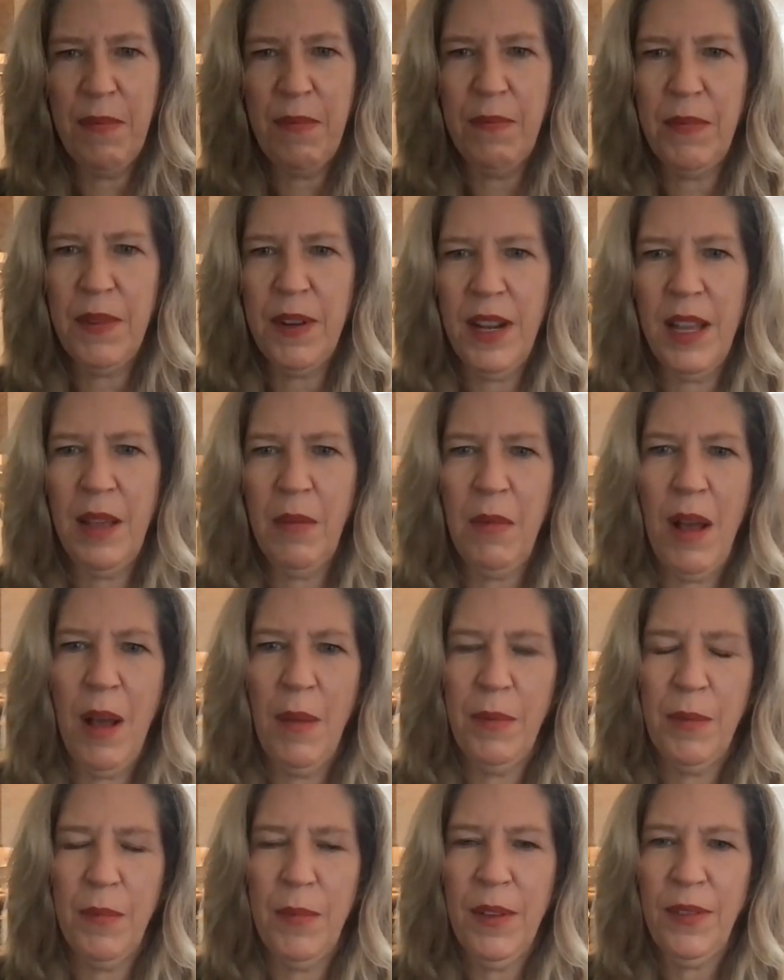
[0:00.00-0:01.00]
but I'm
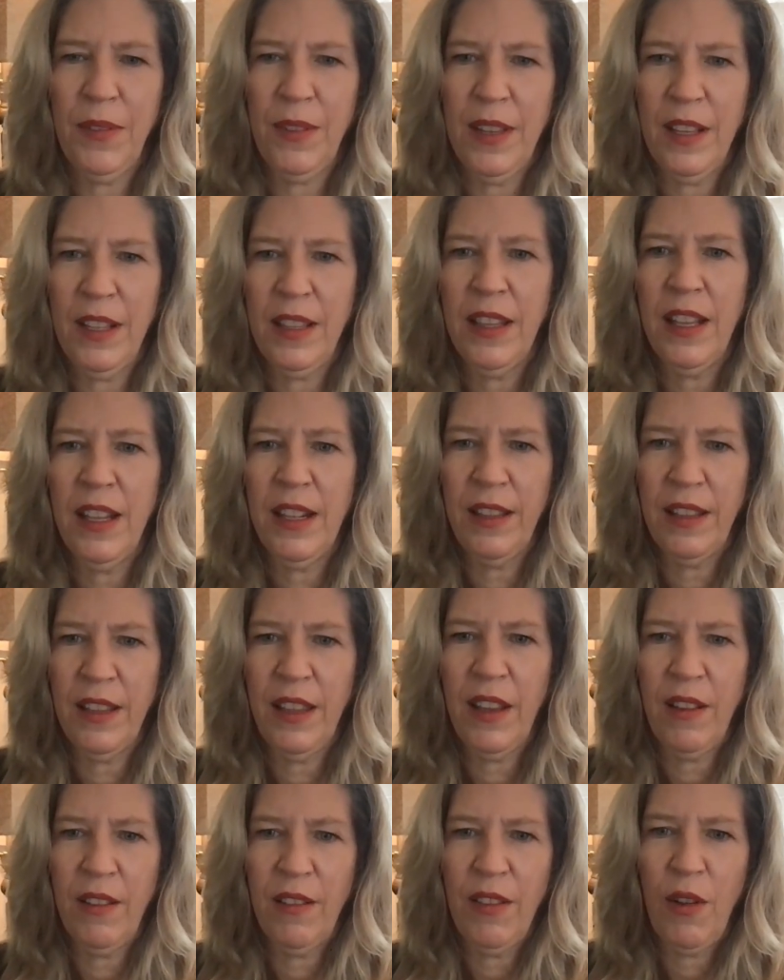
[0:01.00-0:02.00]
optimistic that
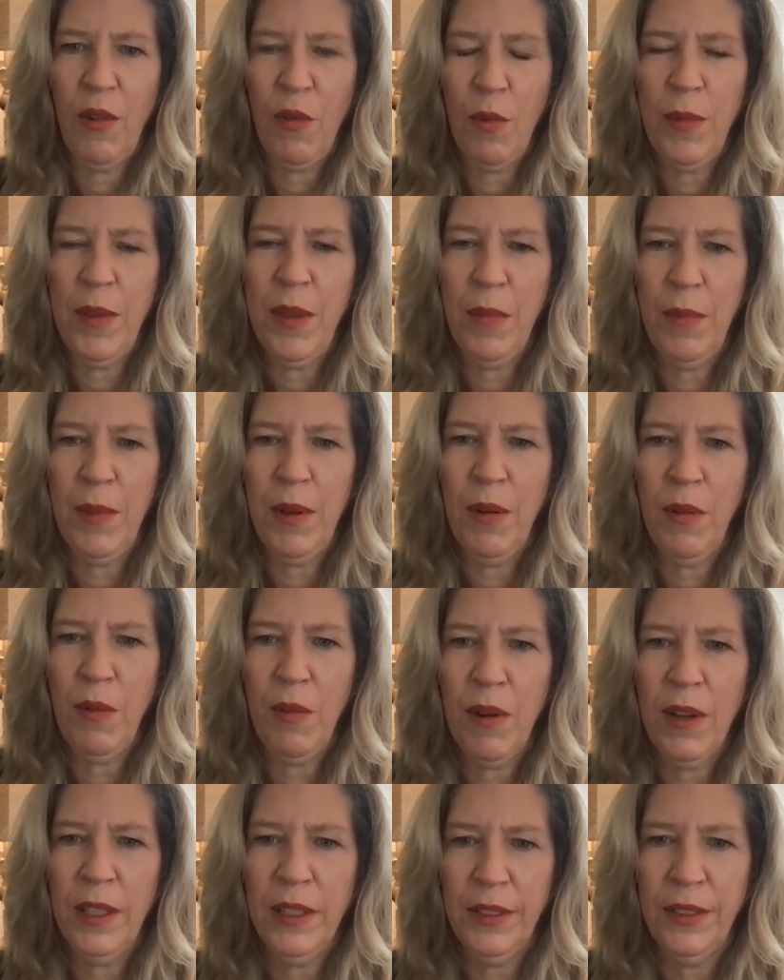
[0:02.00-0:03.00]
there will be a middle
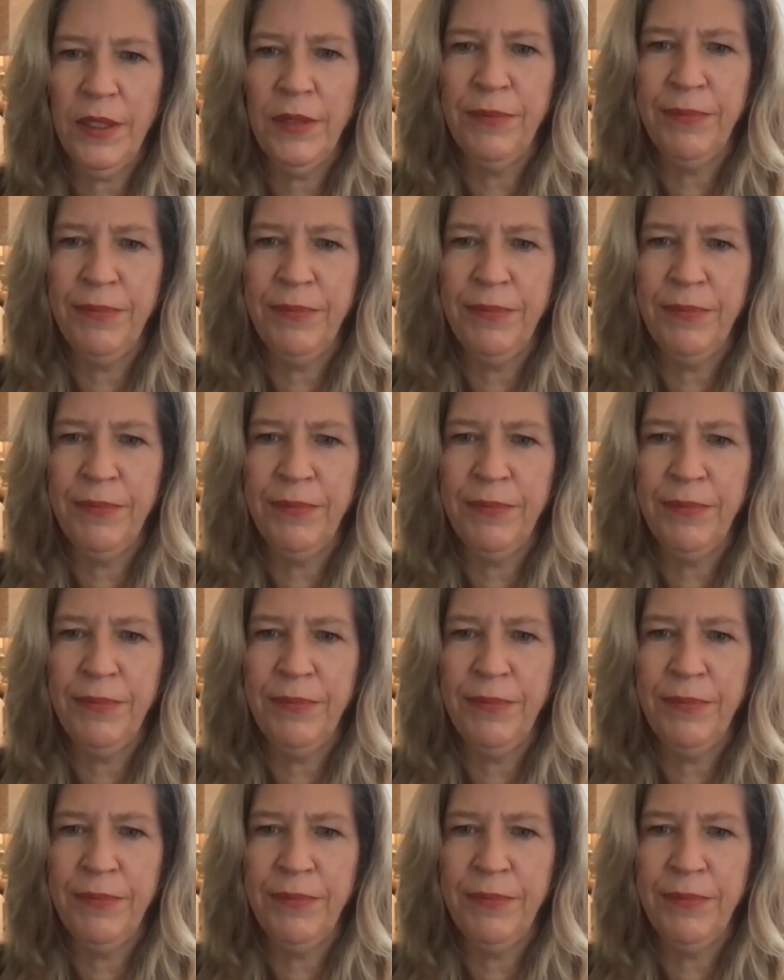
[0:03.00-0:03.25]
ground.